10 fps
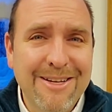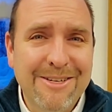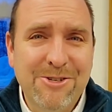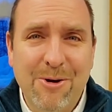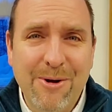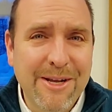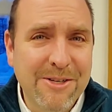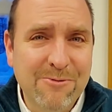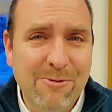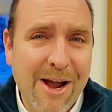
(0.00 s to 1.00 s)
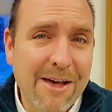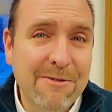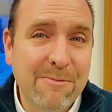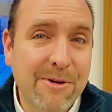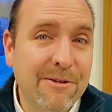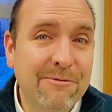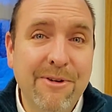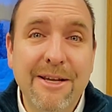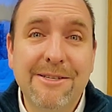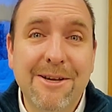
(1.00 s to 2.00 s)
showing his wrath, but a
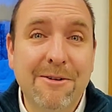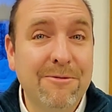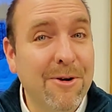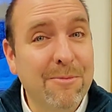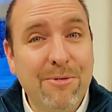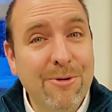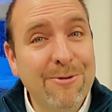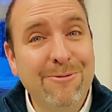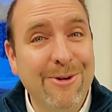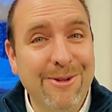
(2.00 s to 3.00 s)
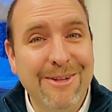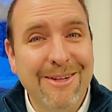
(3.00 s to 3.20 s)
face of approval,